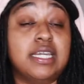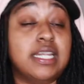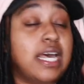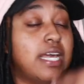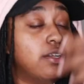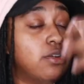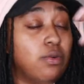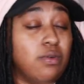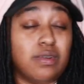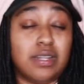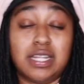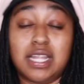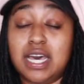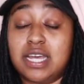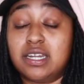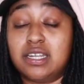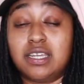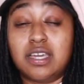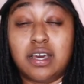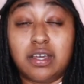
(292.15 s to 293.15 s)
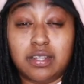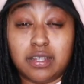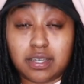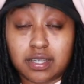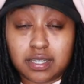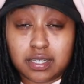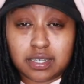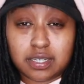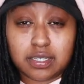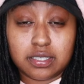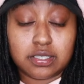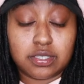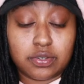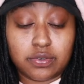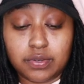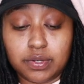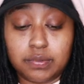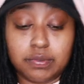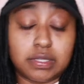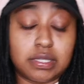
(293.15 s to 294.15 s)
And I know a lot of y'all are going to
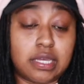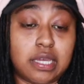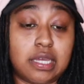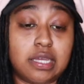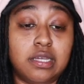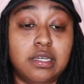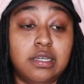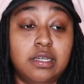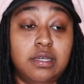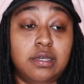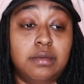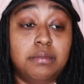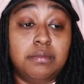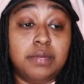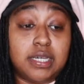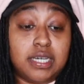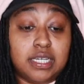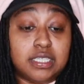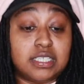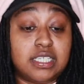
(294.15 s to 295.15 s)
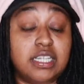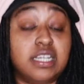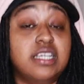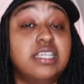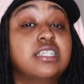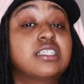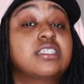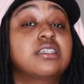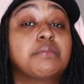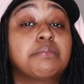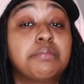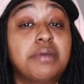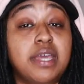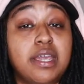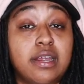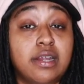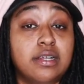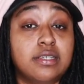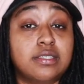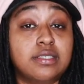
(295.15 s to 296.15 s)
disagree with that because it is some
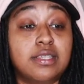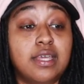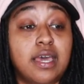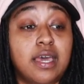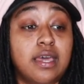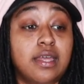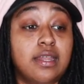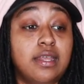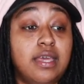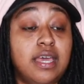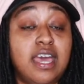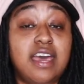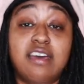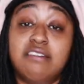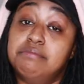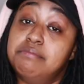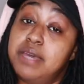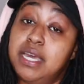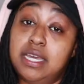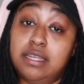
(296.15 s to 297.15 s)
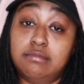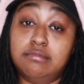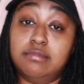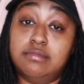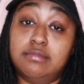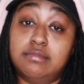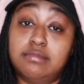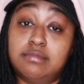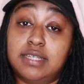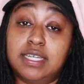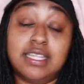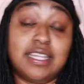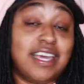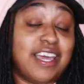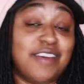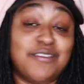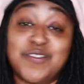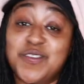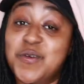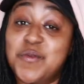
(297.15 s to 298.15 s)
parents that have met and they
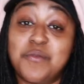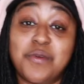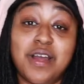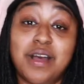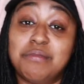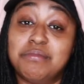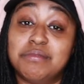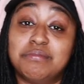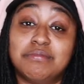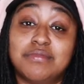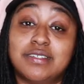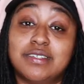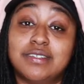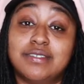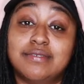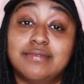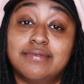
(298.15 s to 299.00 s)
have no problems